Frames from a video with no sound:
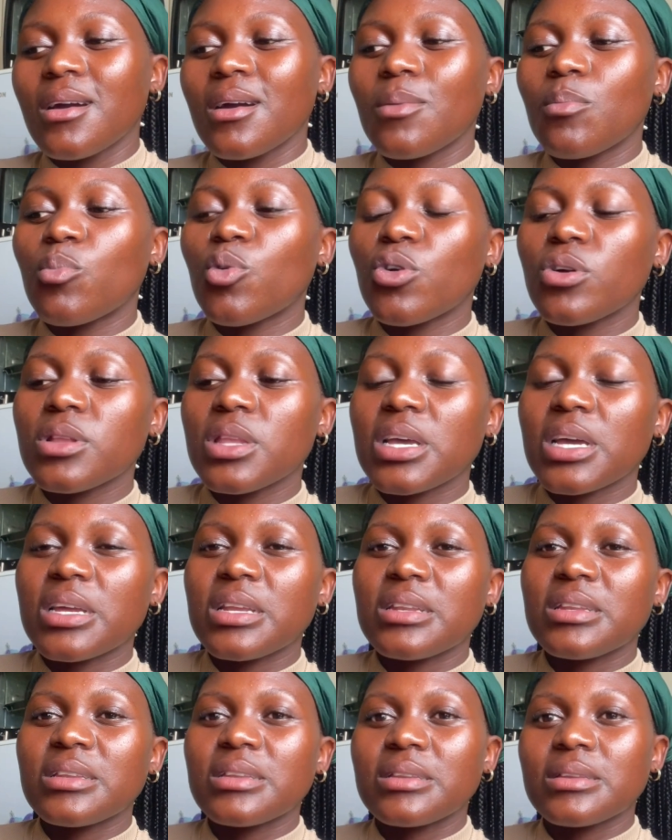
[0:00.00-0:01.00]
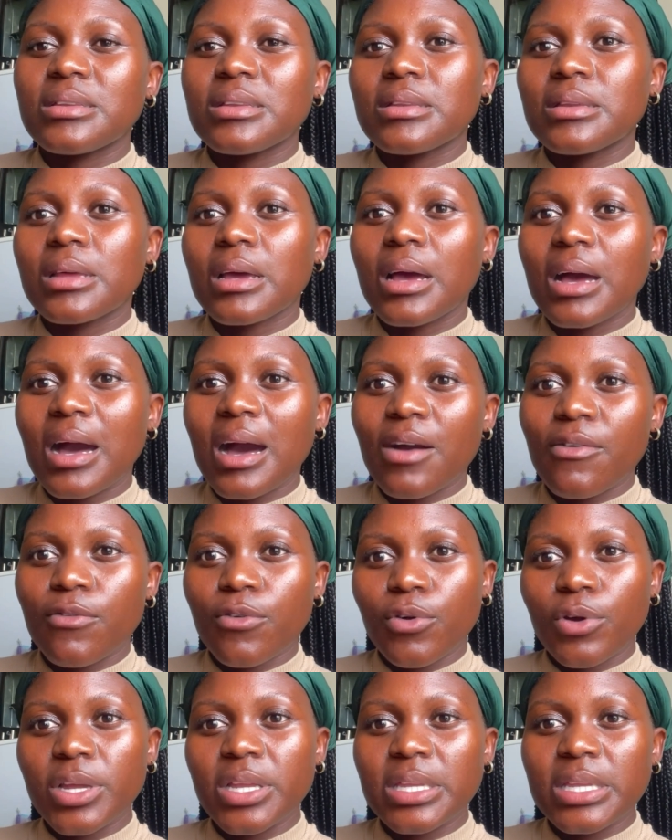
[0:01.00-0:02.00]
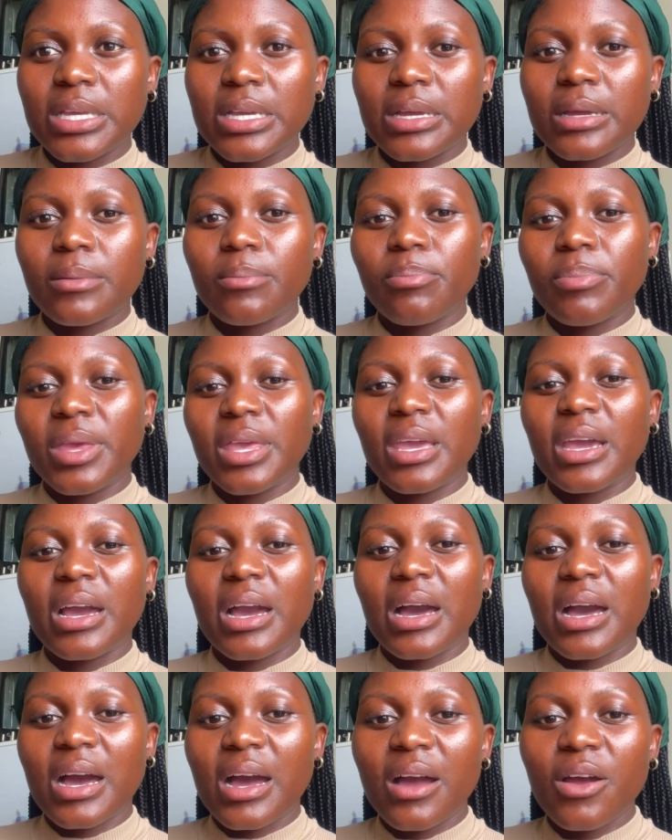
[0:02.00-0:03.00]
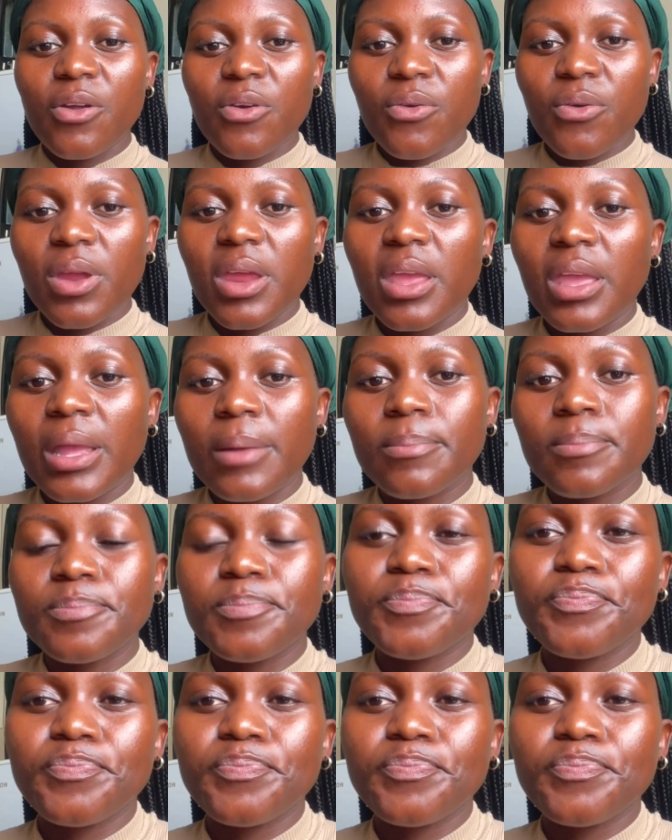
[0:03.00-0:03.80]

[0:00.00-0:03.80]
more than avoiding being hungry